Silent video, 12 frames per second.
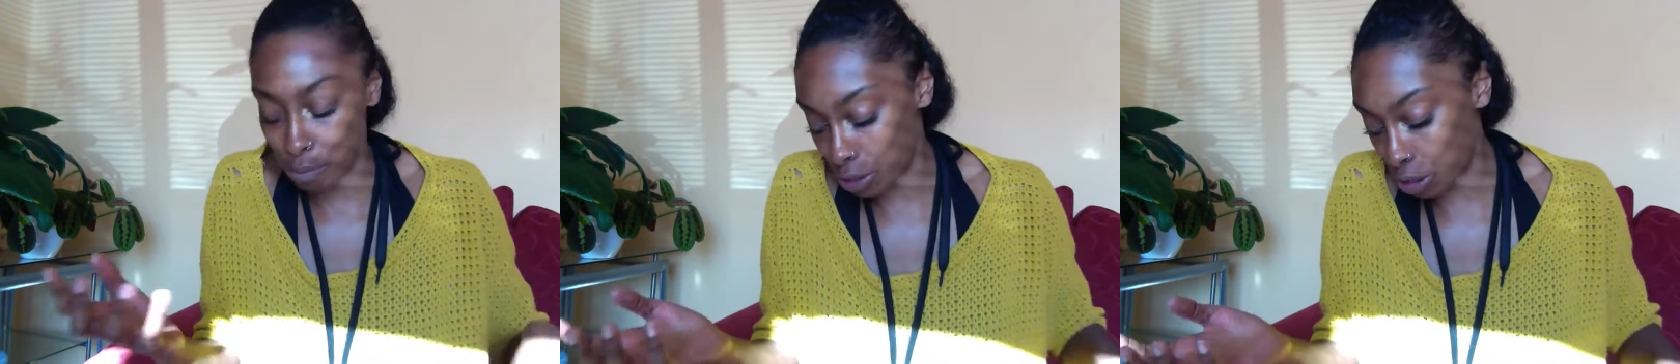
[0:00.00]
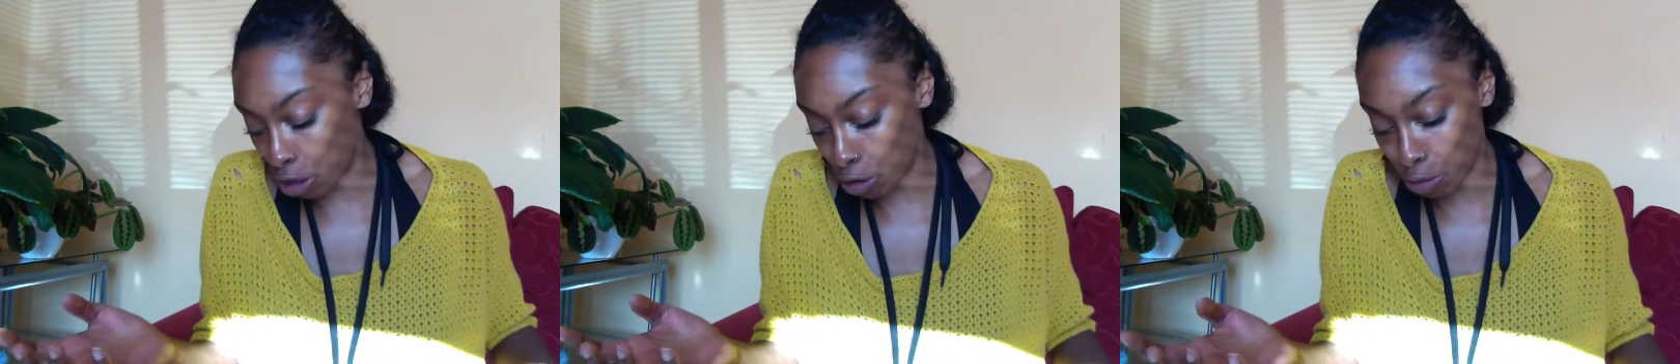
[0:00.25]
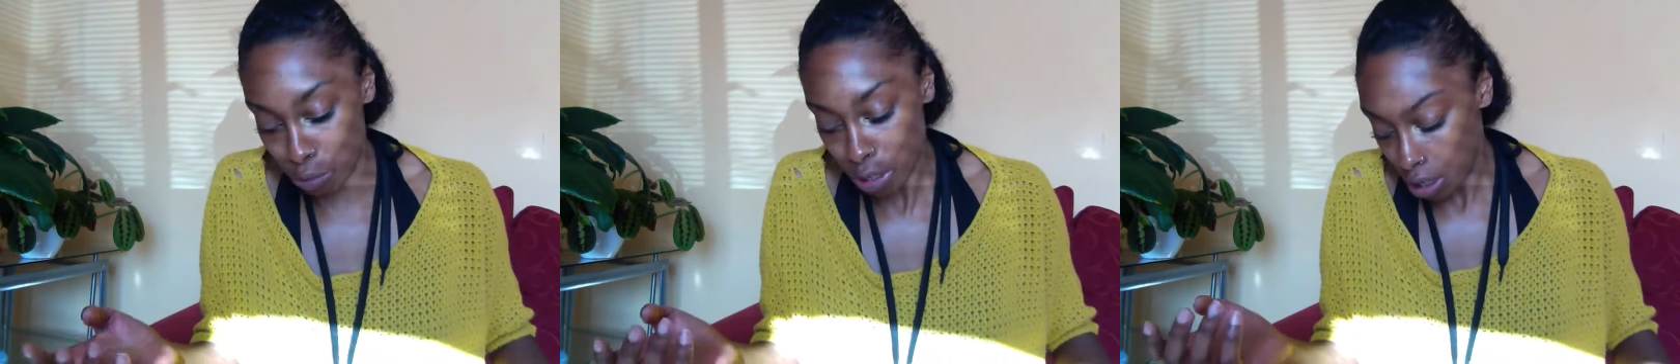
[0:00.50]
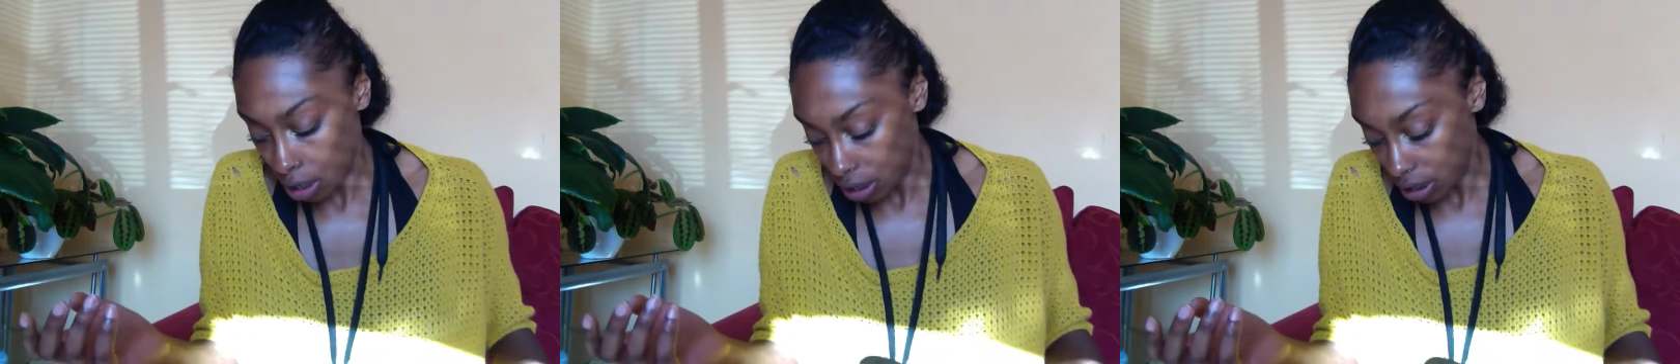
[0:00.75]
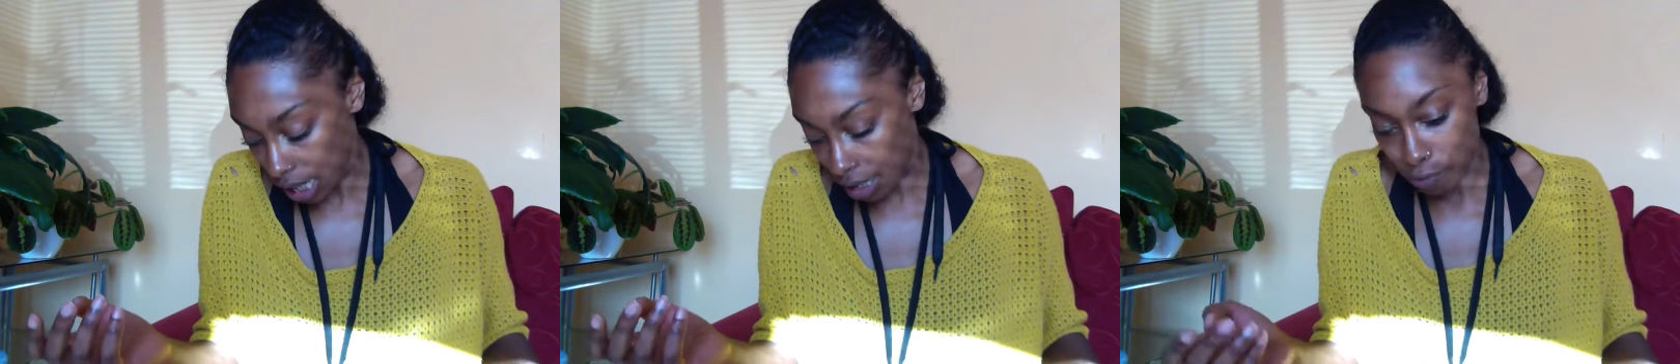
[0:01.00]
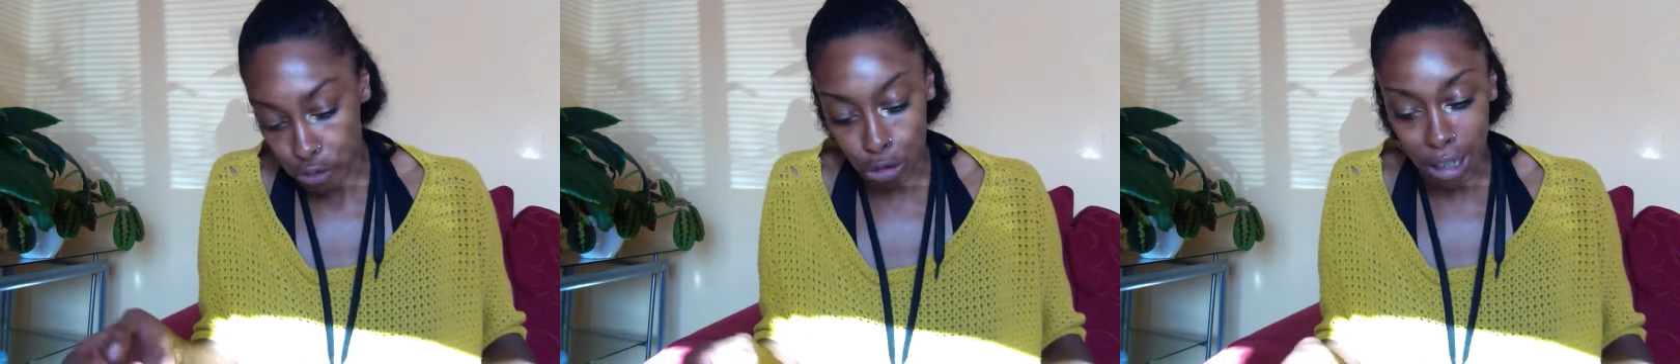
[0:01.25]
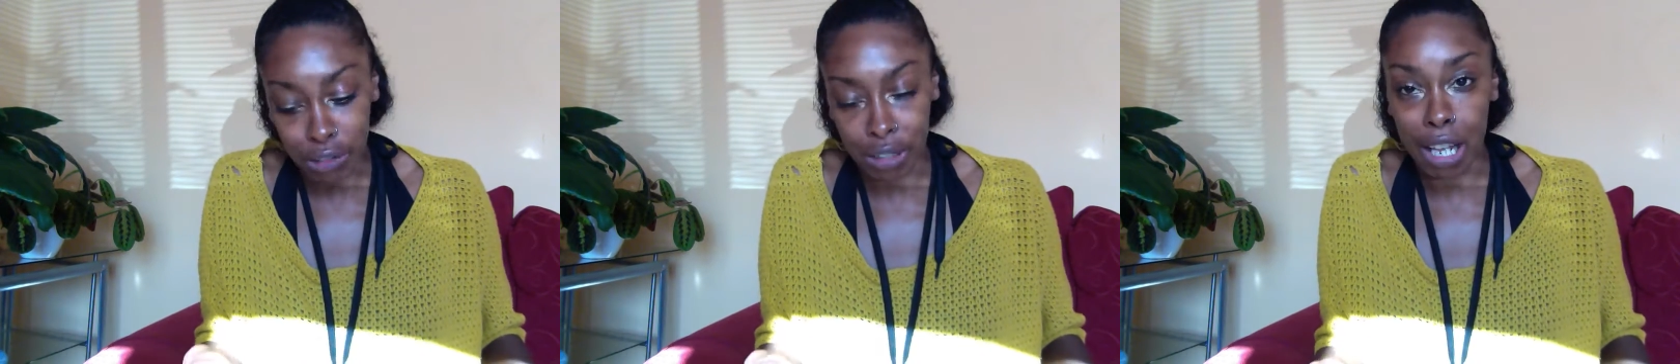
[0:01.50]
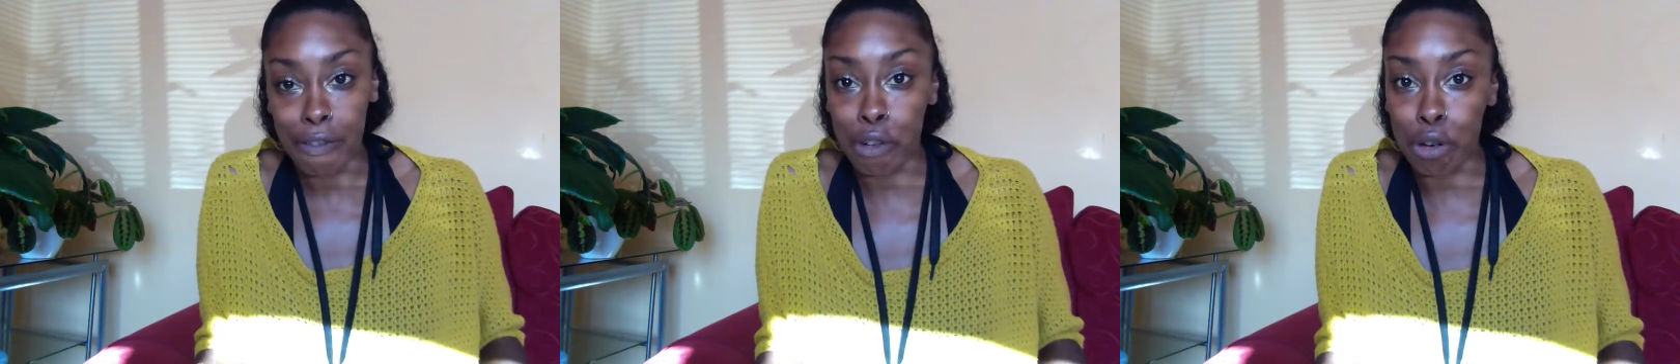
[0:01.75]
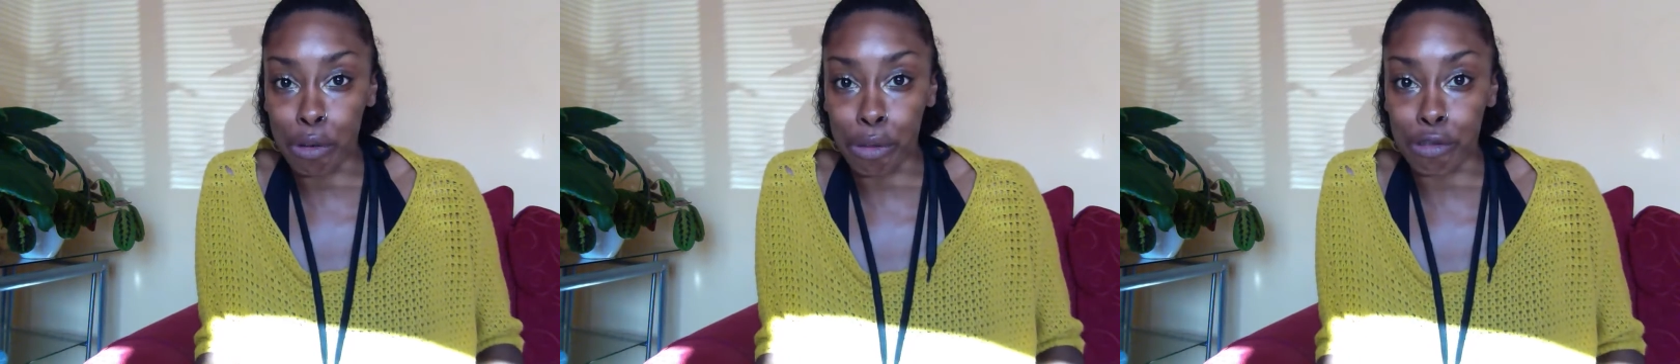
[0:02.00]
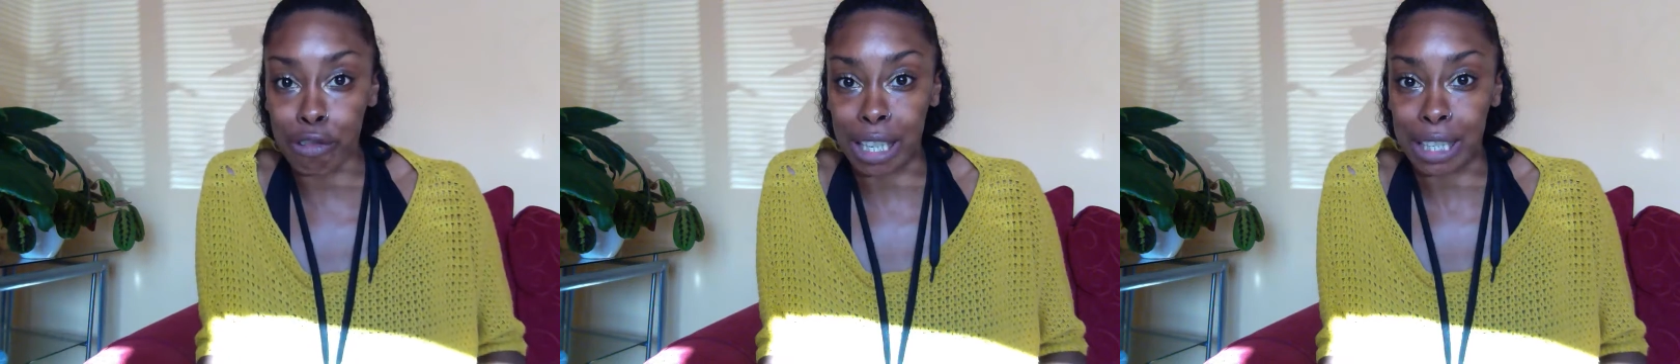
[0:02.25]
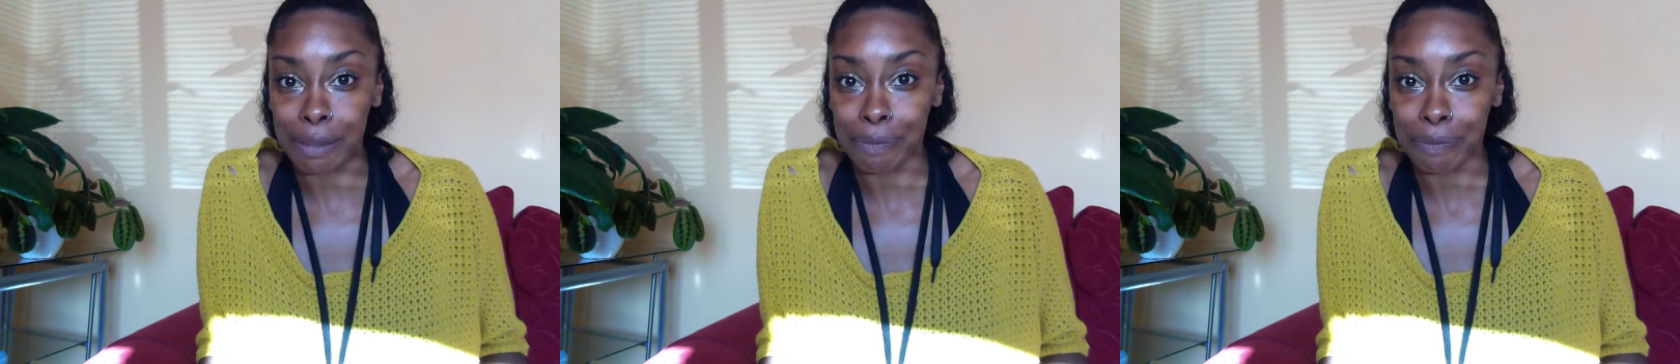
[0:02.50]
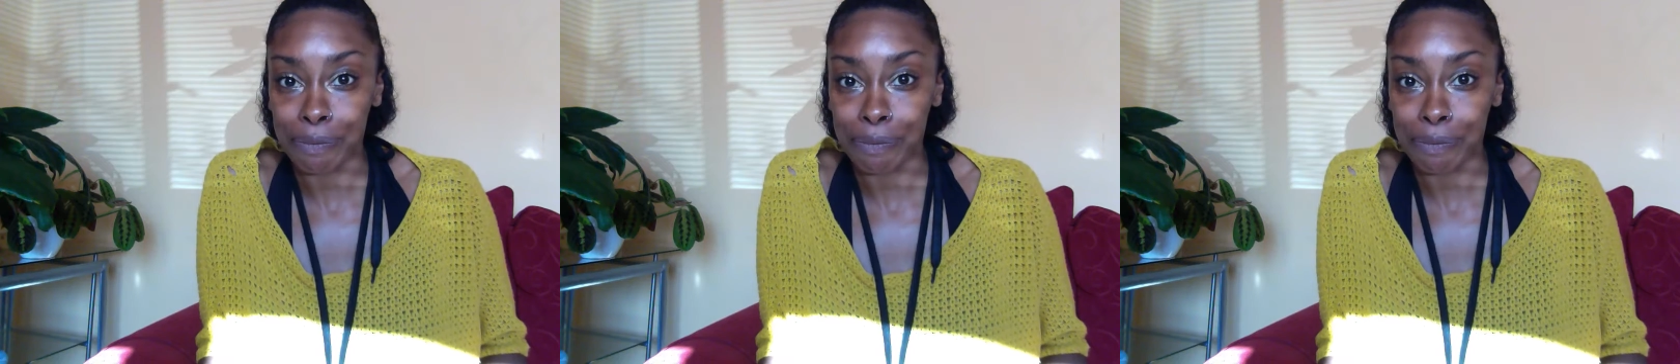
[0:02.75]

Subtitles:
So yeah, try and do that for all 3,